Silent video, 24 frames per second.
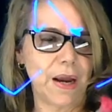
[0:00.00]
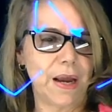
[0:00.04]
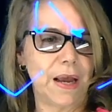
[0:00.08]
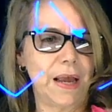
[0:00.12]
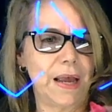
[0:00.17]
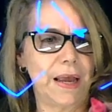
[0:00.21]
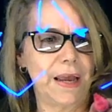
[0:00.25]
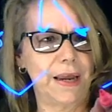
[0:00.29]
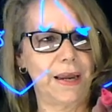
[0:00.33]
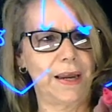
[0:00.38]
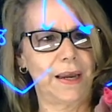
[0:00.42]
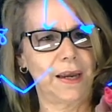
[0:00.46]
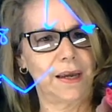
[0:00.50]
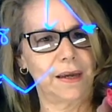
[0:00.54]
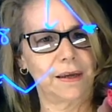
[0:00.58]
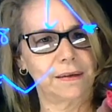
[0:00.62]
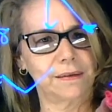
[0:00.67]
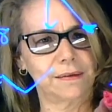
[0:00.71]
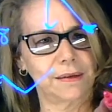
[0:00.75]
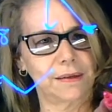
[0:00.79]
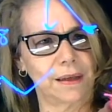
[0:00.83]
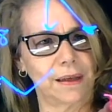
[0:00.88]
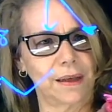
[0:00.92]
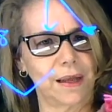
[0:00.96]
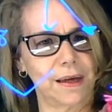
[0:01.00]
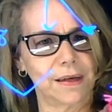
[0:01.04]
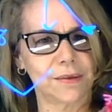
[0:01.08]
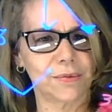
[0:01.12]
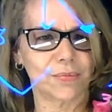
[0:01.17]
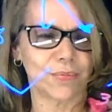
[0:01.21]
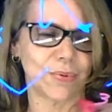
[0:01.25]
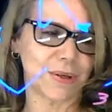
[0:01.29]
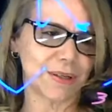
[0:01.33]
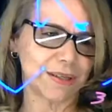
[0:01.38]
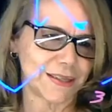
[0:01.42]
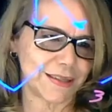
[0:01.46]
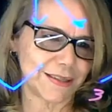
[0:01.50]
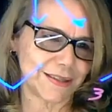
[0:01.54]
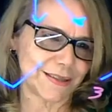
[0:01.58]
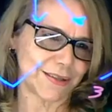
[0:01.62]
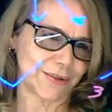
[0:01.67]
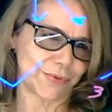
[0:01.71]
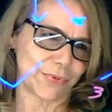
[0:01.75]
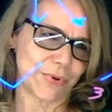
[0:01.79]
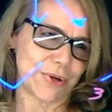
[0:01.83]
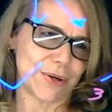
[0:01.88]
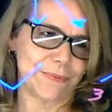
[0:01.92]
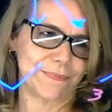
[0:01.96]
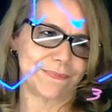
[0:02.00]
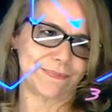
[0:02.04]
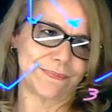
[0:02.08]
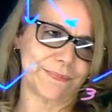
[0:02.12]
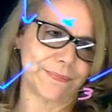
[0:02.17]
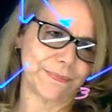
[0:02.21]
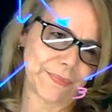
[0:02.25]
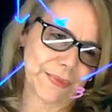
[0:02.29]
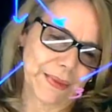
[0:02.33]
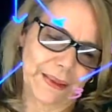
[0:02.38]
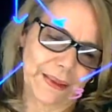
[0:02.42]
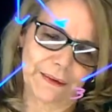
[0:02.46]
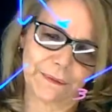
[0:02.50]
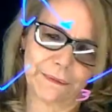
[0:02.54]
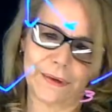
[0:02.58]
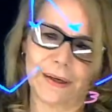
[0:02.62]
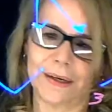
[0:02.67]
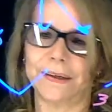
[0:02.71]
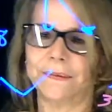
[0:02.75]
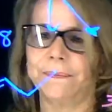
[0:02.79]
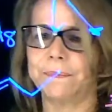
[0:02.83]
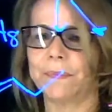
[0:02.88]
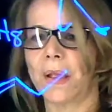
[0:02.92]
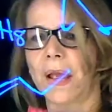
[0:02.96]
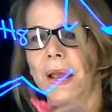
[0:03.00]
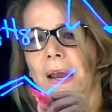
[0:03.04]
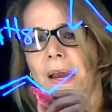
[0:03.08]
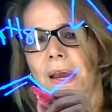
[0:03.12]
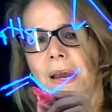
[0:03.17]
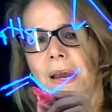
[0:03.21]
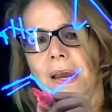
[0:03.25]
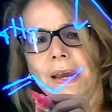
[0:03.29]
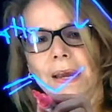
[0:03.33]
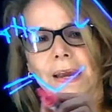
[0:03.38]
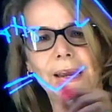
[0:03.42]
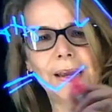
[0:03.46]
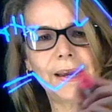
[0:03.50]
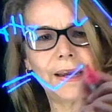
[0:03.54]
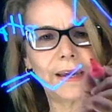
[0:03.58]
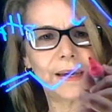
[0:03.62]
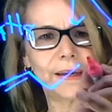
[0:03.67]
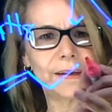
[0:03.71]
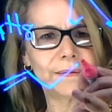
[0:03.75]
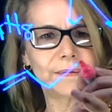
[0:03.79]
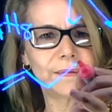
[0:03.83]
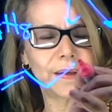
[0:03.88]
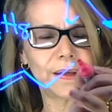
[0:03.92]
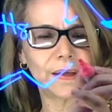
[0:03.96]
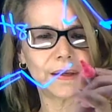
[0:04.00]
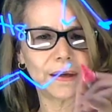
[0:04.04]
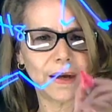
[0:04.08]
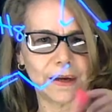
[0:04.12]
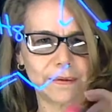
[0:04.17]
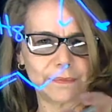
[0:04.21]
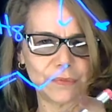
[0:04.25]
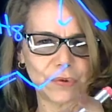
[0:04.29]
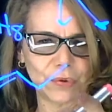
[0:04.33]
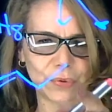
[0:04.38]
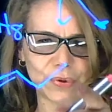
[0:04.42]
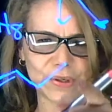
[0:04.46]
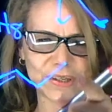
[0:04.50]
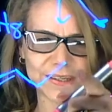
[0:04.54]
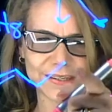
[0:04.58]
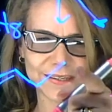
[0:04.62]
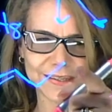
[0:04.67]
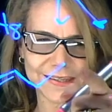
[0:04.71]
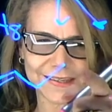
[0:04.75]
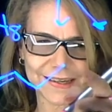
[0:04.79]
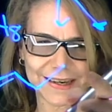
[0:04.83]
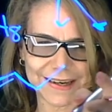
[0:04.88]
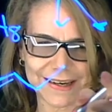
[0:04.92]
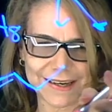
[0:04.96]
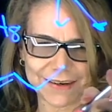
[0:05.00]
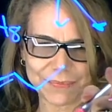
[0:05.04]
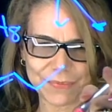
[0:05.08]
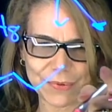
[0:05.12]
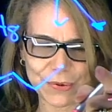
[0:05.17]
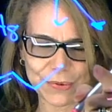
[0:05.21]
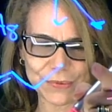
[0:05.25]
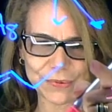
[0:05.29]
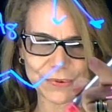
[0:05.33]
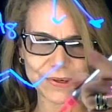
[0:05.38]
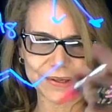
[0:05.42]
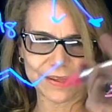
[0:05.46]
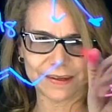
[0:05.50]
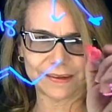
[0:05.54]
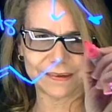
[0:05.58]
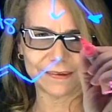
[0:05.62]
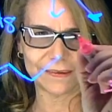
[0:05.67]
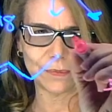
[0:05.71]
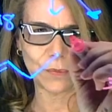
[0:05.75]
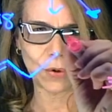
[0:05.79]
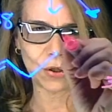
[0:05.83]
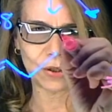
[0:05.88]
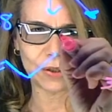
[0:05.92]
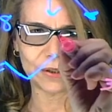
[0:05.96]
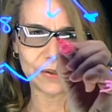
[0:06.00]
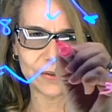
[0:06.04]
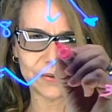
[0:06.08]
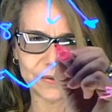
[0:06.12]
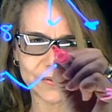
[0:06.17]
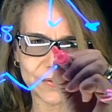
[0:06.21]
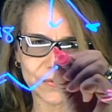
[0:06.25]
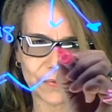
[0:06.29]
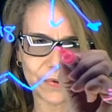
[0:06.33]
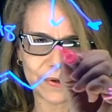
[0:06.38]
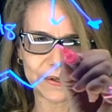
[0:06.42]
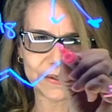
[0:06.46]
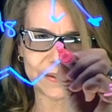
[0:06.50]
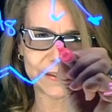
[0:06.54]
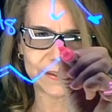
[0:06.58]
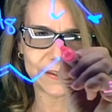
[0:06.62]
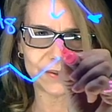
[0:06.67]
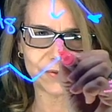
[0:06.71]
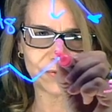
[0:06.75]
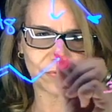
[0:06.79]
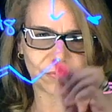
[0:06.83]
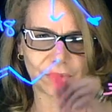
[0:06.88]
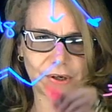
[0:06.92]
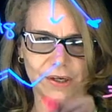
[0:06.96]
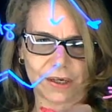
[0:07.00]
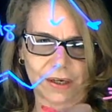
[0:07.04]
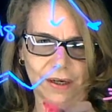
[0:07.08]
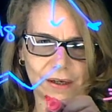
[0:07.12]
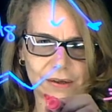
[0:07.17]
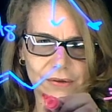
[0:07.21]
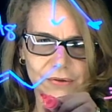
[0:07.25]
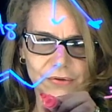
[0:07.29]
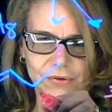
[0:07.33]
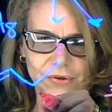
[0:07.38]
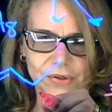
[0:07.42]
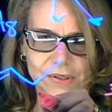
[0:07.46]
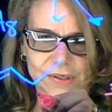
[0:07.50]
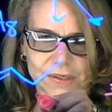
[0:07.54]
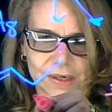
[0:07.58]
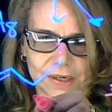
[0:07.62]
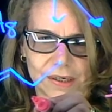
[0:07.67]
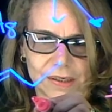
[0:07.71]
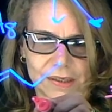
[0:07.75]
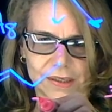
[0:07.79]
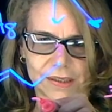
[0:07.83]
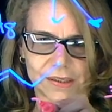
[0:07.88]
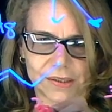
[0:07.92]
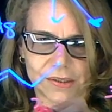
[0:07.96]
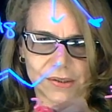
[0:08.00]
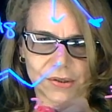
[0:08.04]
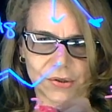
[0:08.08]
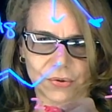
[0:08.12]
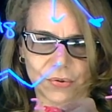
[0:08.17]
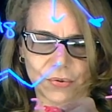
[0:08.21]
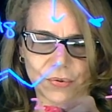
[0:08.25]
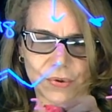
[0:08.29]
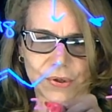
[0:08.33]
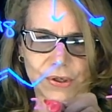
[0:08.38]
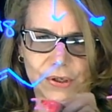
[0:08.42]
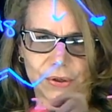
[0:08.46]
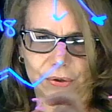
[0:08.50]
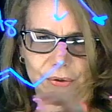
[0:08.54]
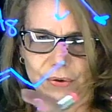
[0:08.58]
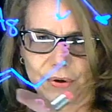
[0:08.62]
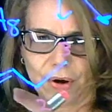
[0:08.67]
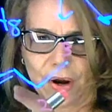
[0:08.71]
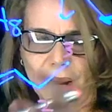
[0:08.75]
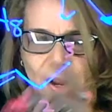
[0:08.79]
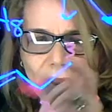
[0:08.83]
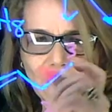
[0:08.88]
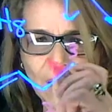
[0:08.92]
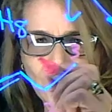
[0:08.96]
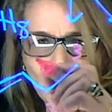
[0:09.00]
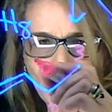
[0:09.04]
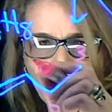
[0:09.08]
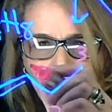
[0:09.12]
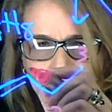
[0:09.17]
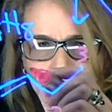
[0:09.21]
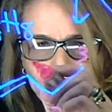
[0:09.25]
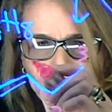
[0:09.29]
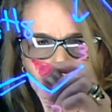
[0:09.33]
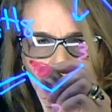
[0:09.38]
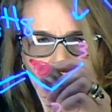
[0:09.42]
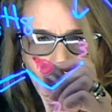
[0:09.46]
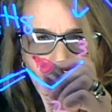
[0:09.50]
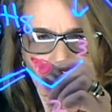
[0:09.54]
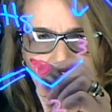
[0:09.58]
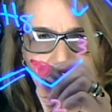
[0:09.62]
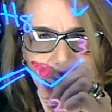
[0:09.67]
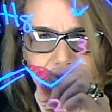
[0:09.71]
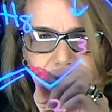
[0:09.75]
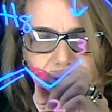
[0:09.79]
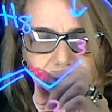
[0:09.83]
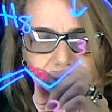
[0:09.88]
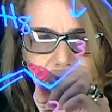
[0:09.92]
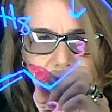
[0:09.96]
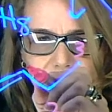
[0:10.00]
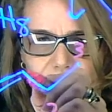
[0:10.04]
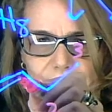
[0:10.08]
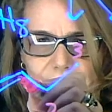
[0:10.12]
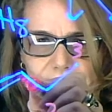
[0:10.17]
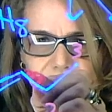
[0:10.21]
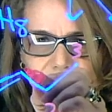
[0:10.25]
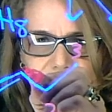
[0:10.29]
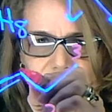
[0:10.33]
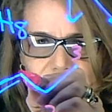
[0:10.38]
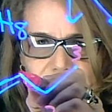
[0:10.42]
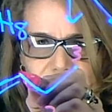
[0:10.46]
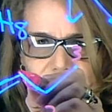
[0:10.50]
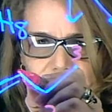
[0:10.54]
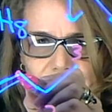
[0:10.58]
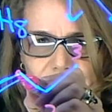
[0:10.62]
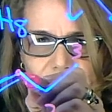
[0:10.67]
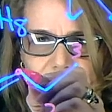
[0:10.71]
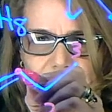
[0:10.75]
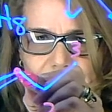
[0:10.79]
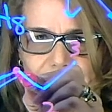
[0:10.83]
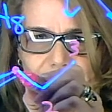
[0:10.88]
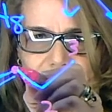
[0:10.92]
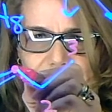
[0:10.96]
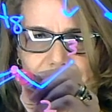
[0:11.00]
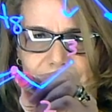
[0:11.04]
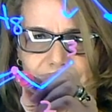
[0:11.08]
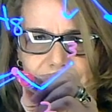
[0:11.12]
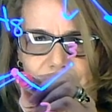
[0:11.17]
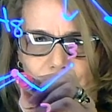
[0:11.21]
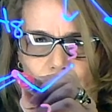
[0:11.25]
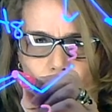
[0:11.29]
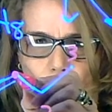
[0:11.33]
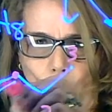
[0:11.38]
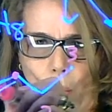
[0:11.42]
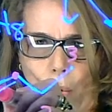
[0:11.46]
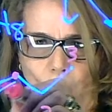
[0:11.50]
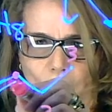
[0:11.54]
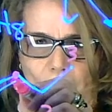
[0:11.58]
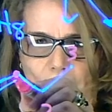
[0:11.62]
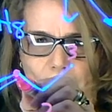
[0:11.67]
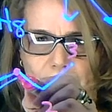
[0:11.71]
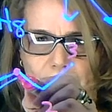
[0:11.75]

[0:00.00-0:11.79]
and the last one needs 3, right? And I'm doing the same over this molecule, so I need 3 hydrogens, I need 2 here. The carbon here has 1,